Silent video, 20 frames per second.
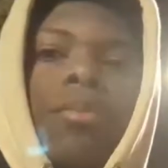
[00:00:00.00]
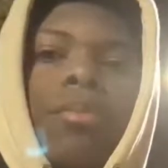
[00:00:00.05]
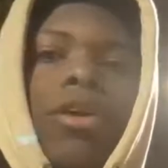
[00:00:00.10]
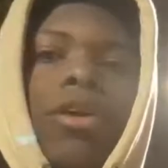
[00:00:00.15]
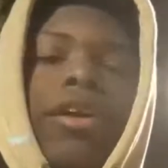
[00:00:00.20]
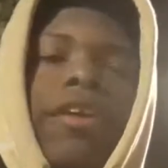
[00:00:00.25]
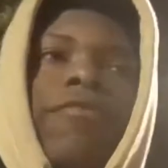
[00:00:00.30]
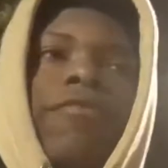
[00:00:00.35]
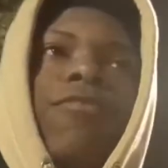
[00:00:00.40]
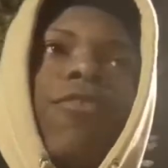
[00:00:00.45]
out of
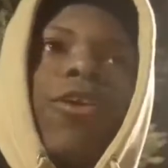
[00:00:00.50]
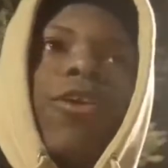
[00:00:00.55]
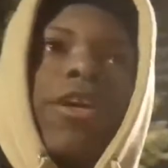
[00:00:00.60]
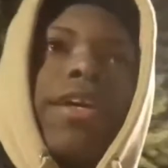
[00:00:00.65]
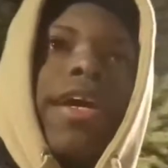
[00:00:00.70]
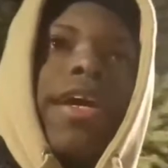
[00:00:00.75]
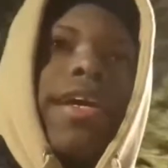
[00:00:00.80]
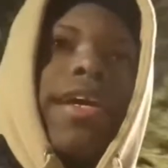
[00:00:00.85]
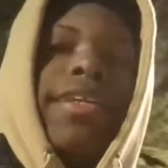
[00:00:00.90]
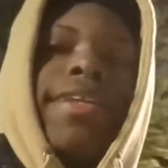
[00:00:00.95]
both of y'all, I've
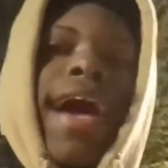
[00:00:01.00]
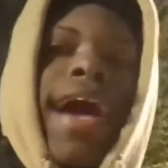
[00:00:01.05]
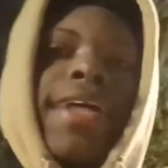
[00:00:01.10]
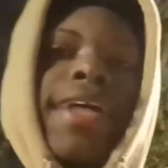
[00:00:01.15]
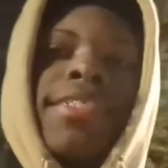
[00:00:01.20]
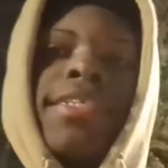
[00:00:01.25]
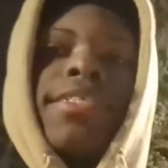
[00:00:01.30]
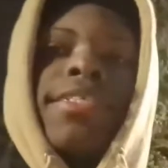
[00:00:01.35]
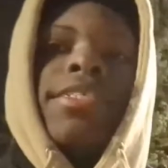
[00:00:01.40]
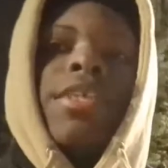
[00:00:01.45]
been
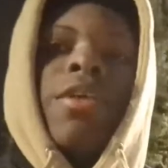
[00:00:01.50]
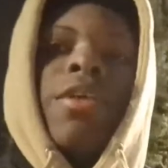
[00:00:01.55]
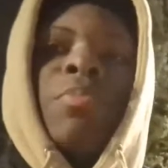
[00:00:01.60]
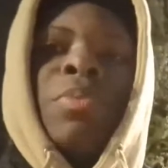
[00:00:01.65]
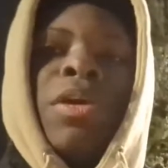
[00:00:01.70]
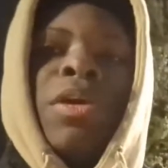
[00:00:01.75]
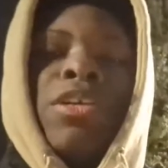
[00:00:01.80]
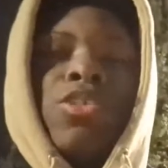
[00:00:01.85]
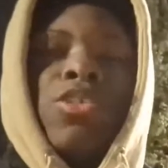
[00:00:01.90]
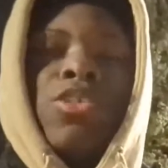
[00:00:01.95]
following the
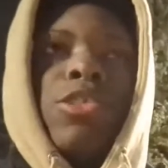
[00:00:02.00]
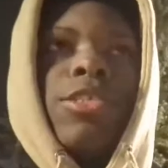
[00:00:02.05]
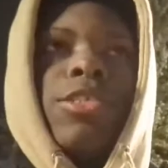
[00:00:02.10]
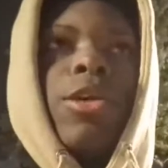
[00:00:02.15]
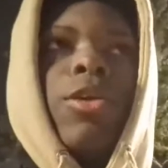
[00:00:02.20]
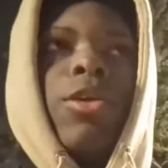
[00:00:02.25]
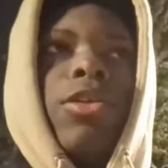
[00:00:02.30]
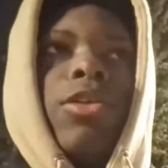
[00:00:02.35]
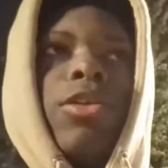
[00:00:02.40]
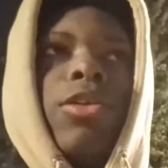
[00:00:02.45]
longest on the
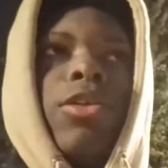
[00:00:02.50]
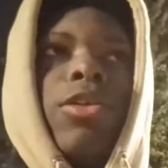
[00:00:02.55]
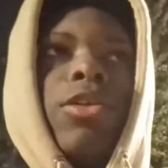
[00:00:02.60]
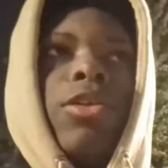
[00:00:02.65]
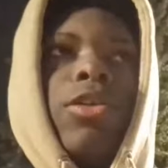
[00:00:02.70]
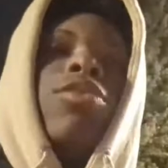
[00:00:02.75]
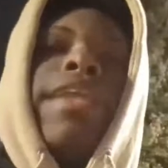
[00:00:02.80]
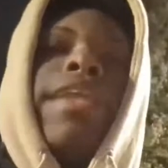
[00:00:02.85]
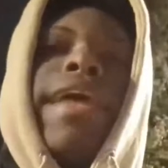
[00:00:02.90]
trail.